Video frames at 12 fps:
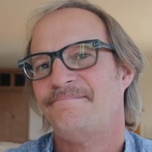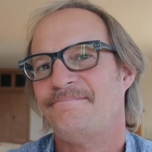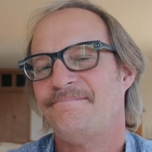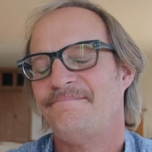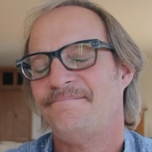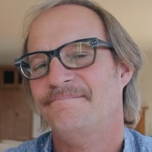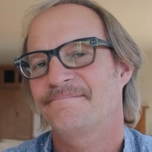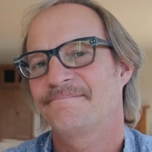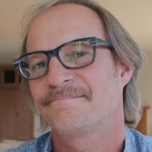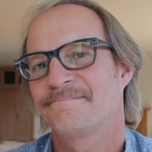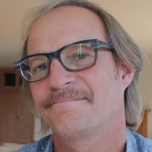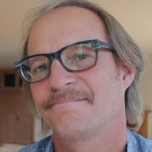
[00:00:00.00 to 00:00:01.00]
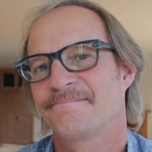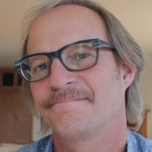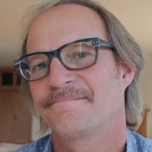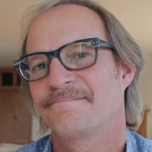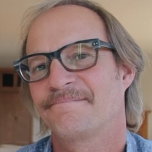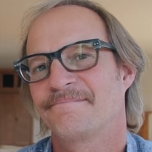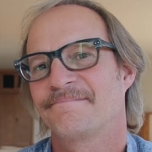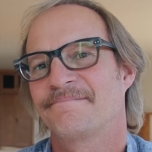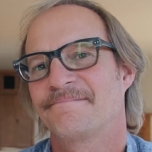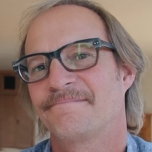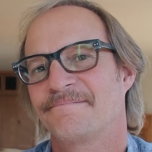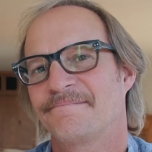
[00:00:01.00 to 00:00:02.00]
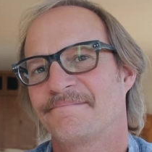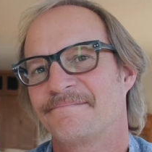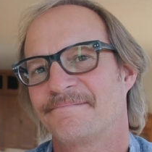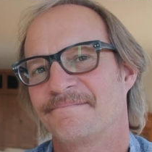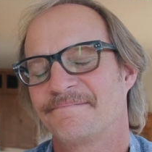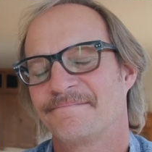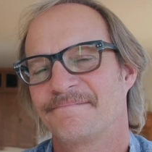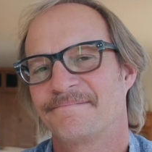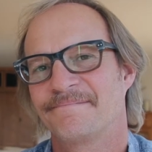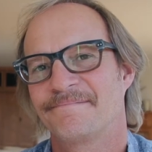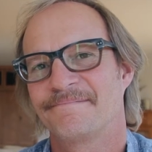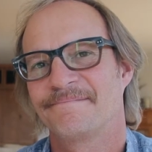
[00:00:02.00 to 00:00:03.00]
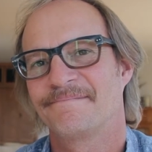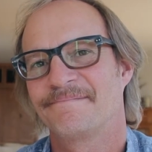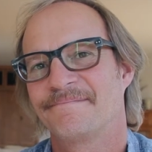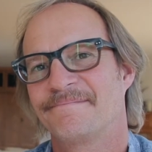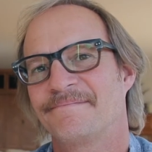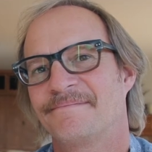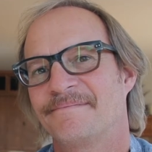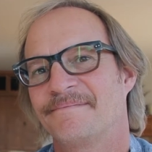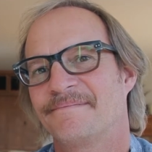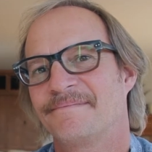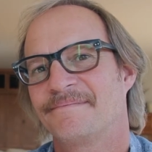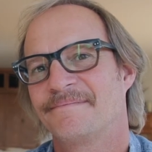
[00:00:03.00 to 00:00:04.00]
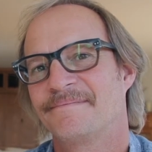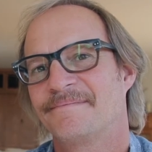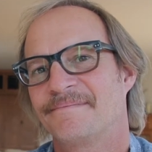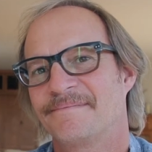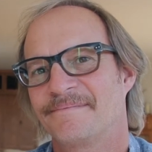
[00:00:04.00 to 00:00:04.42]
(not speaking)